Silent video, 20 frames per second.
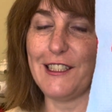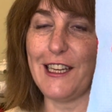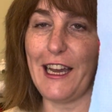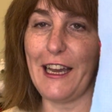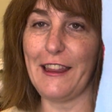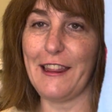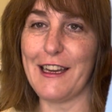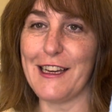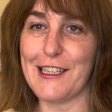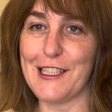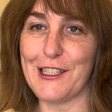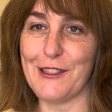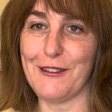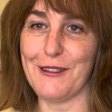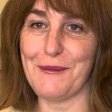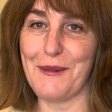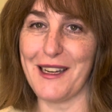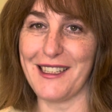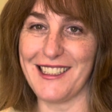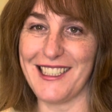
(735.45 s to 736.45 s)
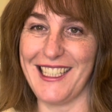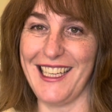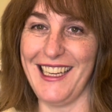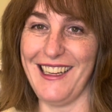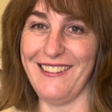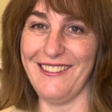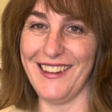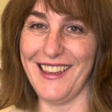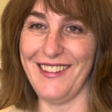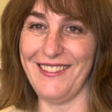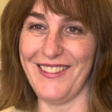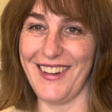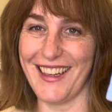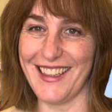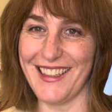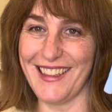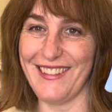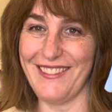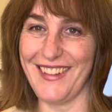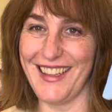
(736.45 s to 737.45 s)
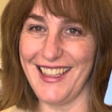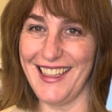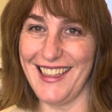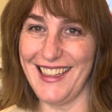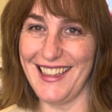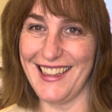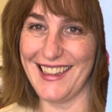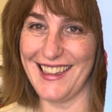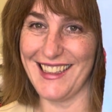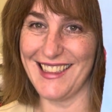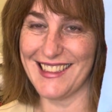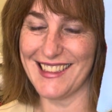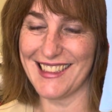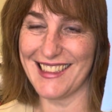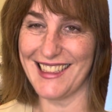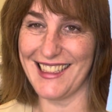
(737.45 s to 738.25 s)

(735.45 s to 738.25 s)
I thought she reminded me, this